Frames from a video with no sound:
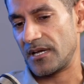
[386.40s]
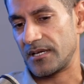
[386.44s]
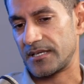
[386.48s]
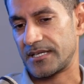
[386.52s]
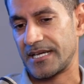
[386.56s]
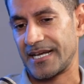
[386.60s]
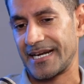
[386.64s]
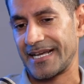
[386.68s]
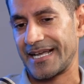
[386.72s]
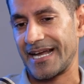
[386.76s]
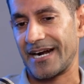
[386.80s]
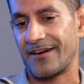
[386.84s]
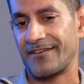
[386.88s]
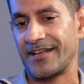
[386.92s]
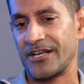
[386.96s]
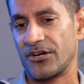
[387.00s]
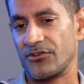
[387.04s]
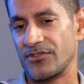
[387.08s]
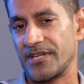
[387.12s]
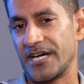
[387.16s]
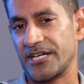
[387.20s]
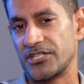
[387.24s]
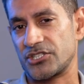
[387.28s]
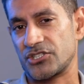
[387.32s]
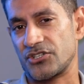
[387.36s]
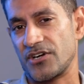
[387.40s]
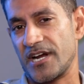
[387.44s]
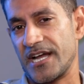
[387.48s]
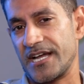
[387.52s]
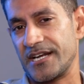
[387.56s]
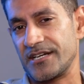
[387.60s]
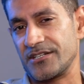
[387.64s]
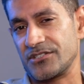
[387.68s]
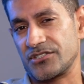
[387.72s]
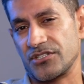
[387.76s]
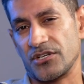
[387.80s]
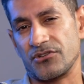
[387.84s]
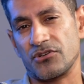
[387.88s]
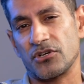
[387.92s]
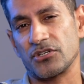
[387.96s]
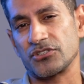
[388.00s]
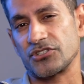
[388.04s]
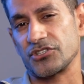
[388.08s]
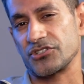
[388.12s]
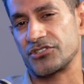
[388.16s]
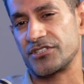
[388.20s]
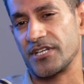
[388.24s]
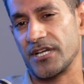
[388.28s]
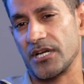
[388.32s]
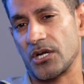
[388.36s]
kind of carrying on that trend, so not
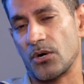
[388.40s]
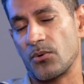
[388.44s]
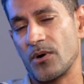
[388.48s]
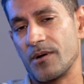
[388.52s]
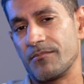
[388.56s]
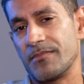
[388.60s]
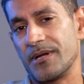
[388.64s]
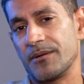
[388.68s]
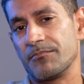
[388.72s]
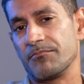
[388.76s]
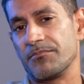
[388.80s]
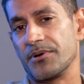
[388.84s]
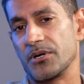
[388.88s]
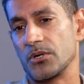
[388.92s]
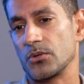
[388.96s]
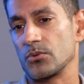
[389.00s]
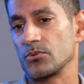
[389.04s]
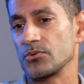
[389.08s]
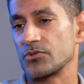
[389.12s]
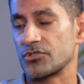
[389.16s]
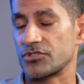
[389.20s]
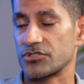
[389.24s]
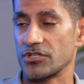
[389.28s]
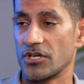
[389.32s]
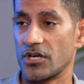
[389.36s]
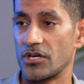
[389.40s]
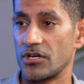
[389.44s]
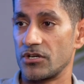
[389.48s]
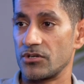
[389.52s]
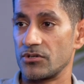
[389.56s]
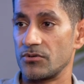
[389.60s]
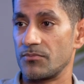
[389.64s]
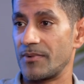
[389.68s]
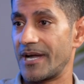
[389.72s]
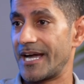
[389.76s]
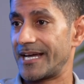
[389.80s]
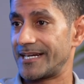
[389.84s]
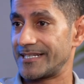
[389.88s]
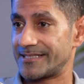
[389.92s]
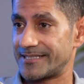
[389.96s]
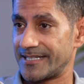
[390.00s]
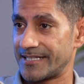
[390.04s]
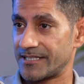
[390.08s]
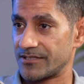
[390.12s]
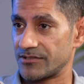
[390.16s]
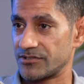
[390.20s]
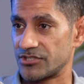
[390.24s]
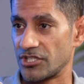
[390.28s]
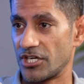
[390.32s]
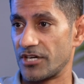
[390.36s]
just the equipment but also
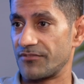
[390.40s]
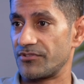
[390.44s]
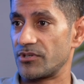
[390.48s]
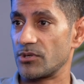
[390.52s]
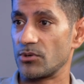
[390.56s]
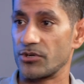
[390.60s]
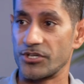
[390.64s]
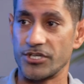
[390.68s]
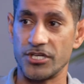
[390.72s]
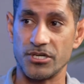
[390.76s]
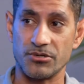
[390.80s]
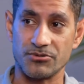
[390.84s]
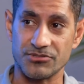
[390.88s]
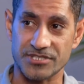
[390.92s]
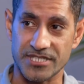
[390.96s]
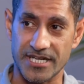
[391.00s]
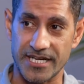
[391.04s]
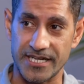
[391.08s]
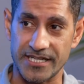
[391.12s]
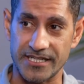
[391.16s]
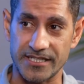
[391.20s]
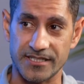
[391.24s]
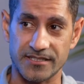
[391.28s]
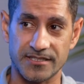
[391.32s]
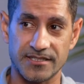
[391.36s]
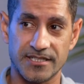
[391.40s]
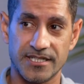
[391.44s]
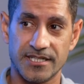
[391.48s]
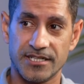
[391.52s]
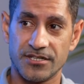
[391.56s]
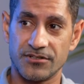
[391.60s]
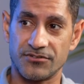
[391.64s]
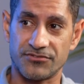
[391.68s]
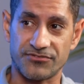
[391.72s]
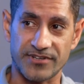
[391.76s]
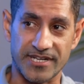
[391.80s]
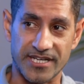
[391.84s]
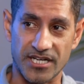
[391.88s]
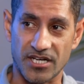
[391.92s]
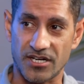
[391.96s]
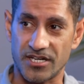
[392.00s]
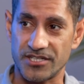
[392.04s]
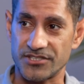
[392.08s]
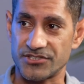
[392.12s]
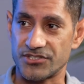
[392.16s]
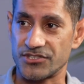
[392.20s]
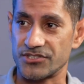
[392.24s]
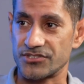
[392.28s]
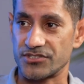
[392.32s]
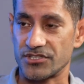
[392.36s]
editing. So if you're using
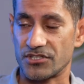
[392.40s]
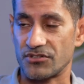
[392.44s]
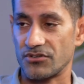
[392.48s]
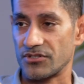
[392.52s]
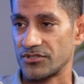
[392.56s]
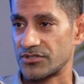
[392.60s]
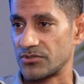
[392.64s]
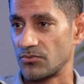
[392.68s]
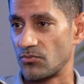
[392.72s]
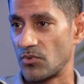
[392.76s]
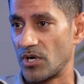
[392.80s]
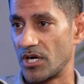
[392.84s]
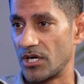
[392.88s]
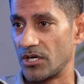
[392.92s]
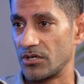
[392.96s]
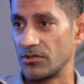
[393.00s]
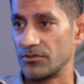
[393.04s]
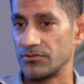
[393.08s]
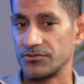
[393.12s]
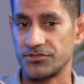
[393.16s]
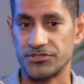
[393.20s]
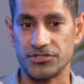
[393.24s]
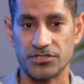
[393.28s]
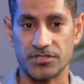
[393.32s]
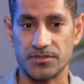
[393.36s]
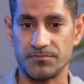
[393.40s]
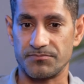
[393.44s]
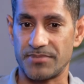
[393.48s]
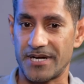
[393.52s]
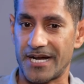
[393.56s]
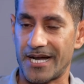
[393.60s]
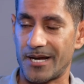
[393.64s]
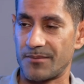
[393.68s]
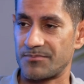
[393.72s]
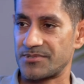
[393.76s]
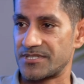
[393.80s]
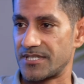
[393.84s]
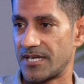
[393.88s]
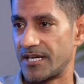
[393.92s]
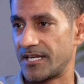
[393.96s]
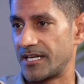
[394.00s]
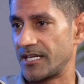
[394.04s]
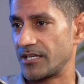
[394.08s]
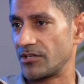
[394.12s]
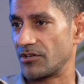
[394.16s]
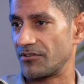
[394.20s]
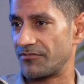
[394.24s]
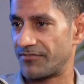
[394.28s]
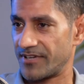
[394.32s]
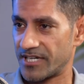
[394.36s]
freelancers across the world to perhaps edit
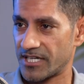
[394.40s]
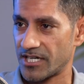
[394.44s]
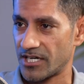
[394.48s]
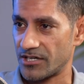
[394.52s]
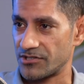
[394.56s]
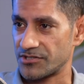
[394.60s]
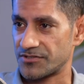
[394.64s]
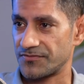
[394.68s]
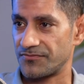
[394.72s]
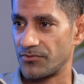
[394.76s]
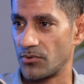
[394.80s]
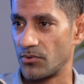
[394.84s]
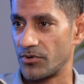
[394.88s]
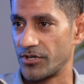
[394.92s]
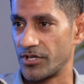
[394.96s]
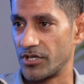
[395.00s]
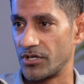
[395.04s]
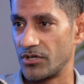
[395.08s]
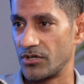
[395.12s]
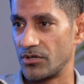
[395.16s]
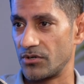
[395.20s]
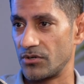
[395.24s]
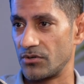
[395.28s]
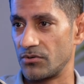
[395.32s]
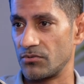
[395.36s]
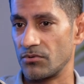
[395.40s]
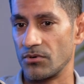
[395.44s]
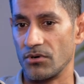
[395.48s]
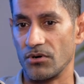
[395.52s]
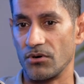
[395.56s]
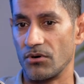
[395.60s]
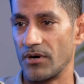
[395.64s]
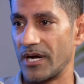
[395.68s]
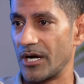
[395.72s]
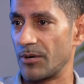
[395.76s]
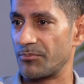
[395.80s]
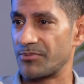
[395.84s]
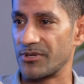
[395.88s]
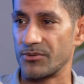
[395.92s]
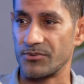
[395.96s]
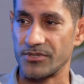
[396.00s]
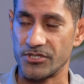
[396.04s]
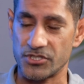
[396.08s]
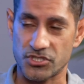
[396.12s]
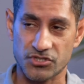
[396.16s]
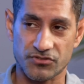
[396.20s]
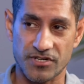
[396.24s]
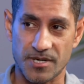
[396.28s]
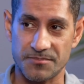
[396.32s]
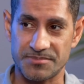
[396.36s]
your videos for you or help you with the
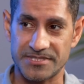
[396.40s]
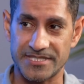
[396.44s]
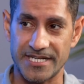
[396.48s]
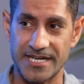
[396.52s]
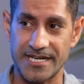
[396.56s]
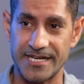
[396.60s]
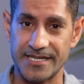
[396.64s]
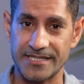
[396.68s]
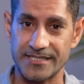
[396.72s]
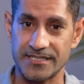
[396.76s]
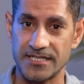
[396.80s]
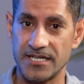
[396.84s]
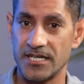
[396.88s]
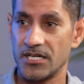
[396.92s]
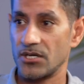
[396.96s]
scripting,